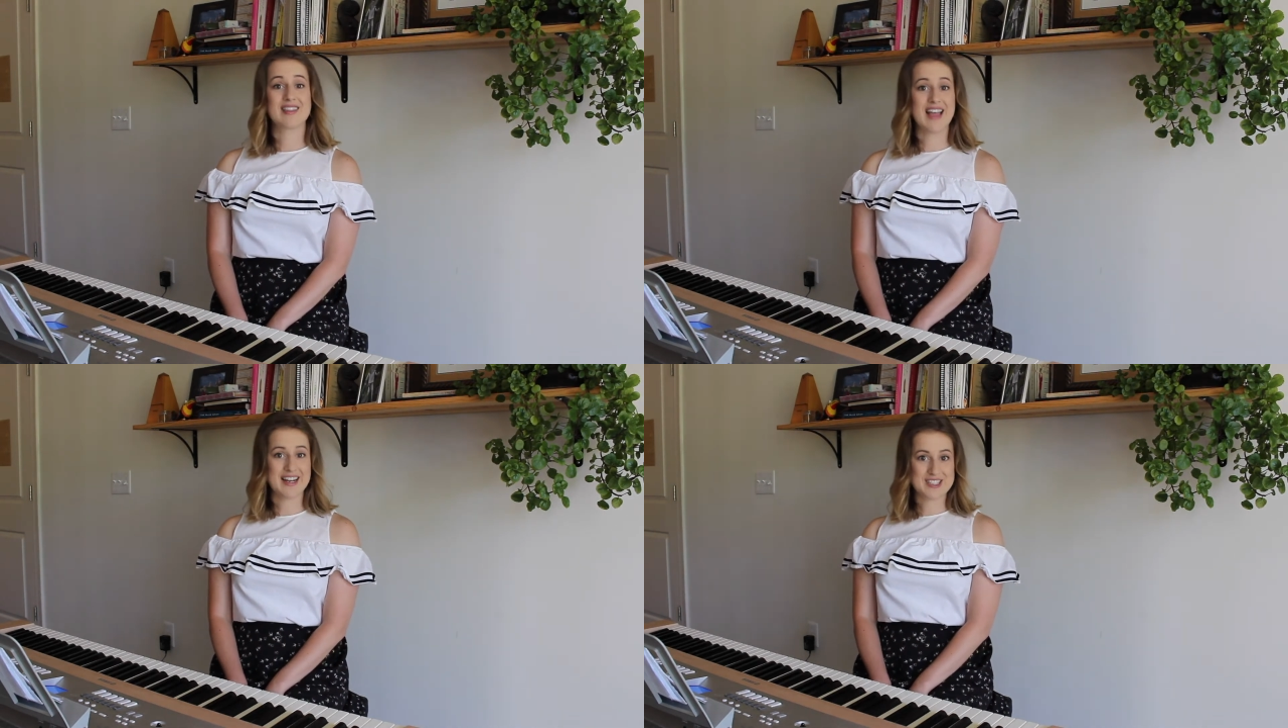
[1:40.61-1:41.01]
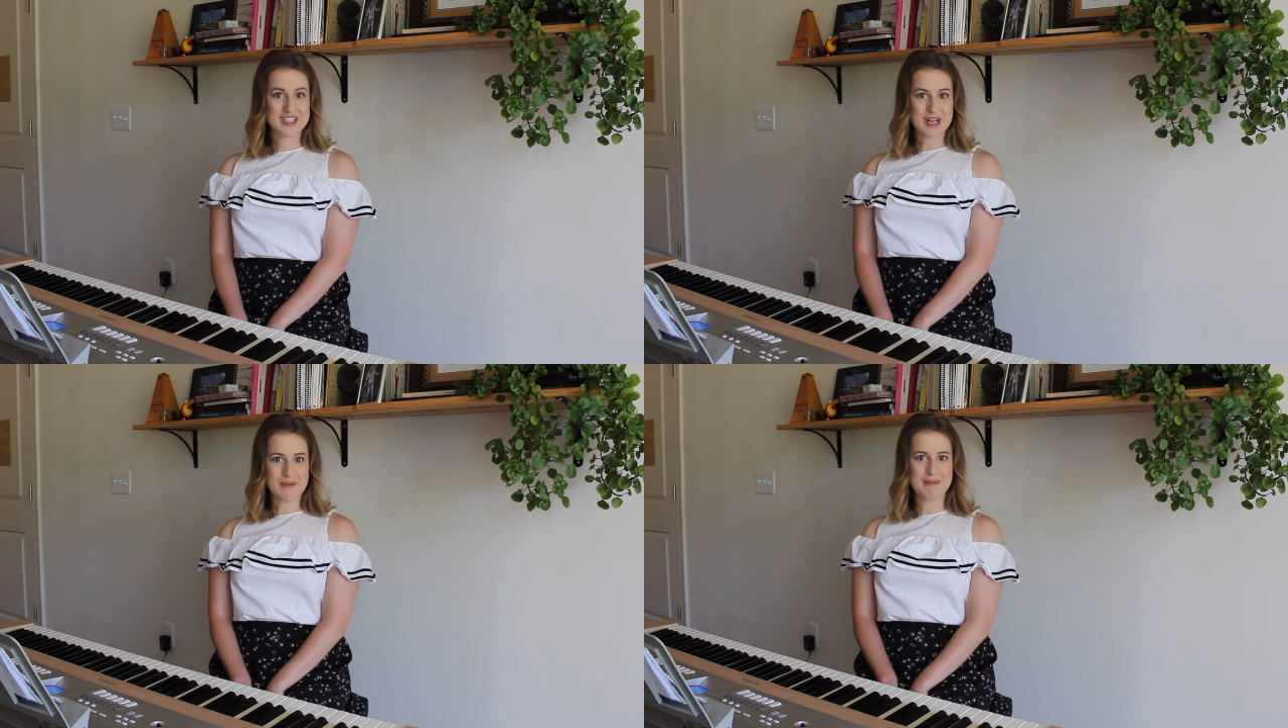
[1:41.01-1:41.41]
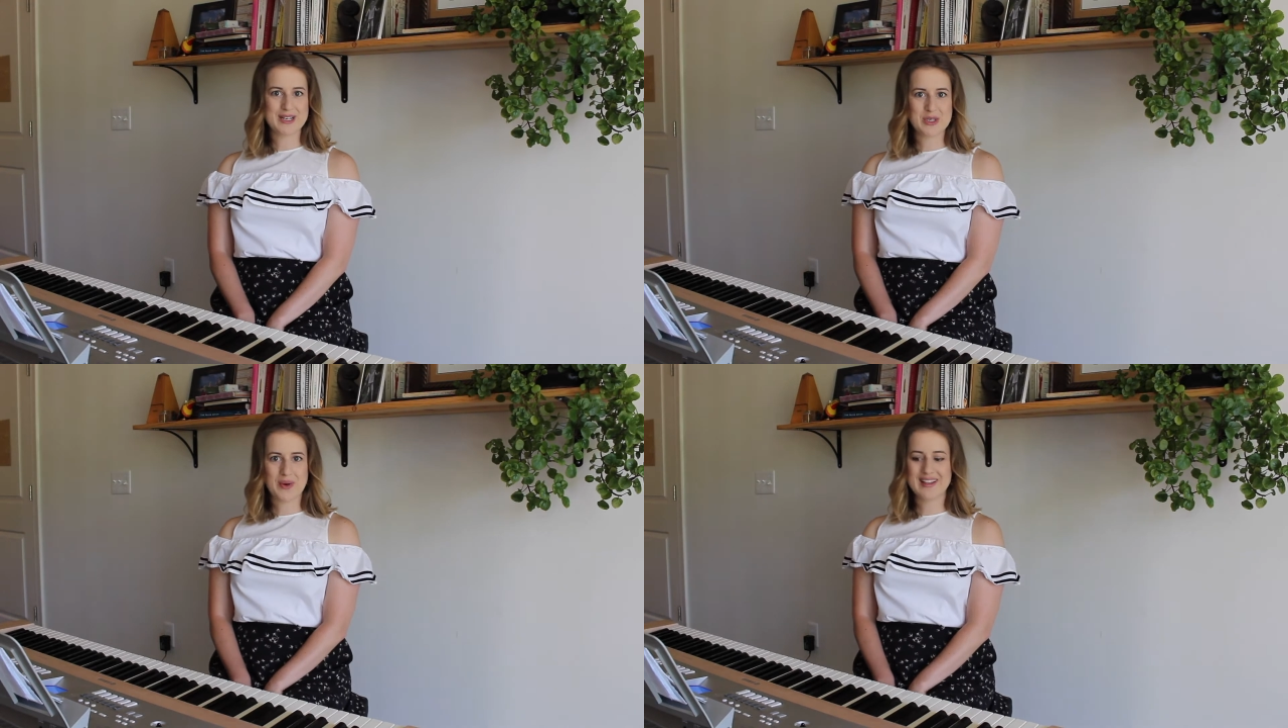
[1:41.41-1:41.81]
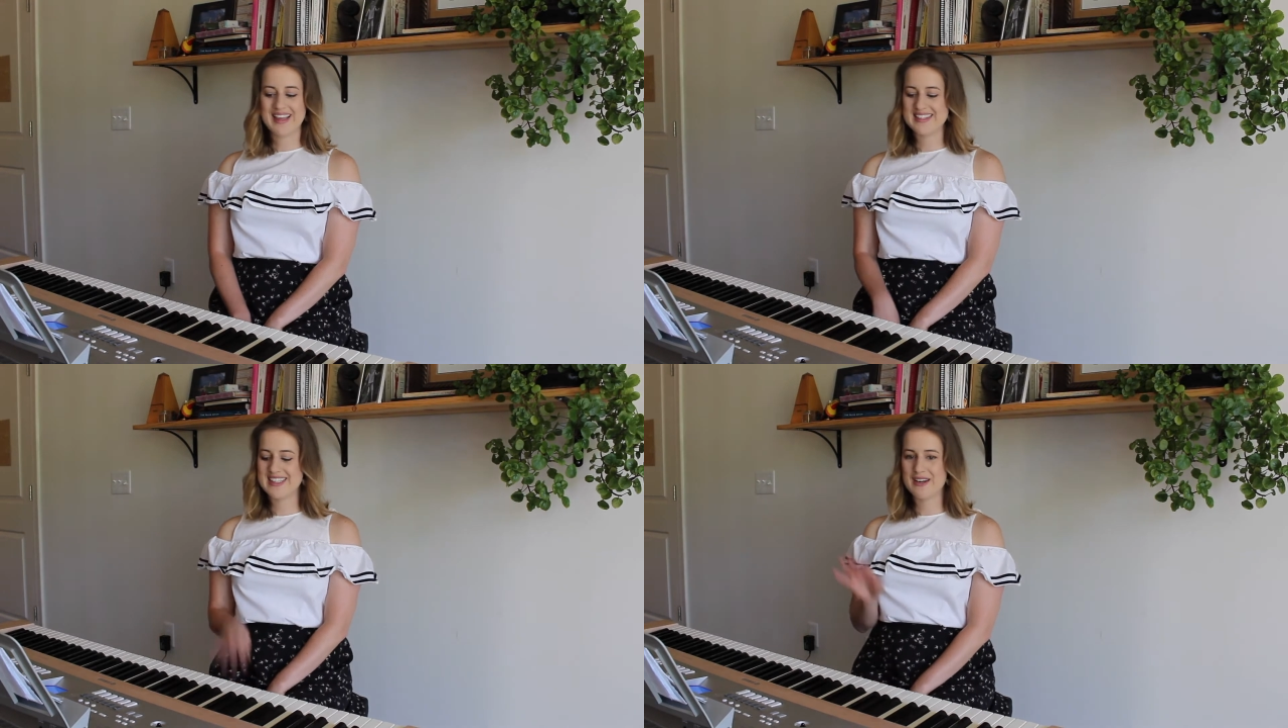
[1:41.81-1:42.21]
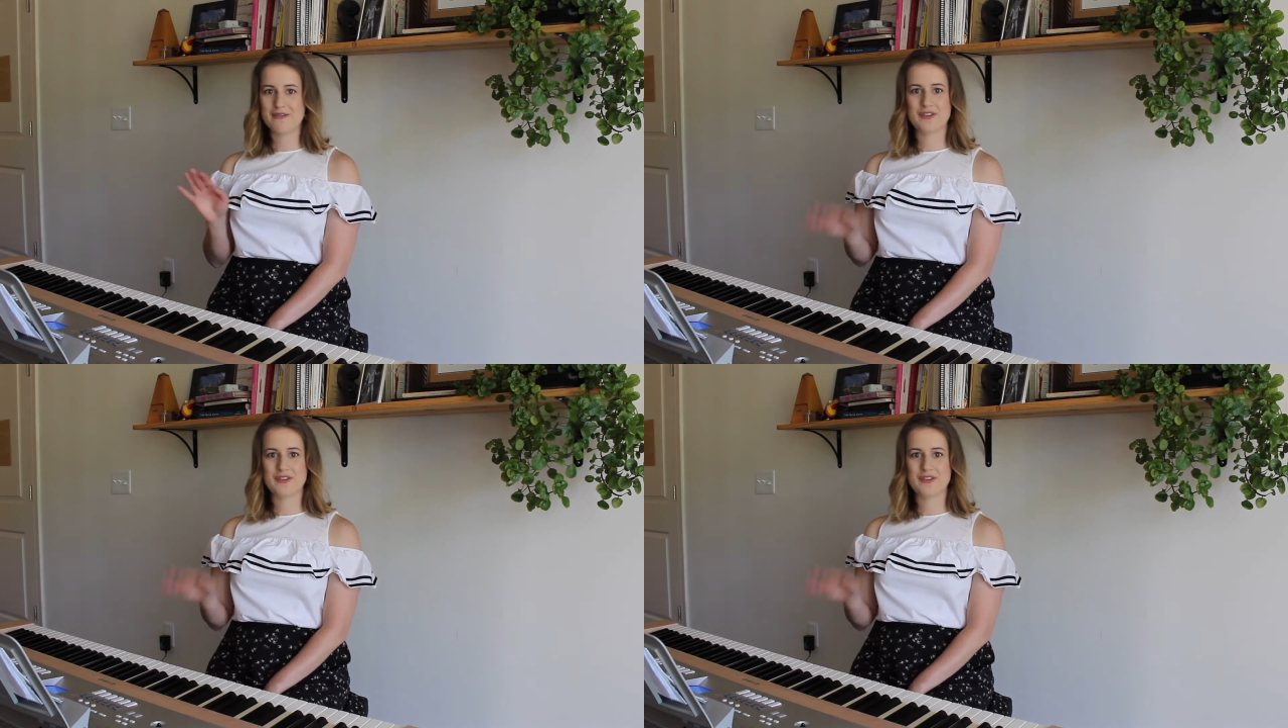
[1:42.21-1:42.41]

Let's jump into our lesson.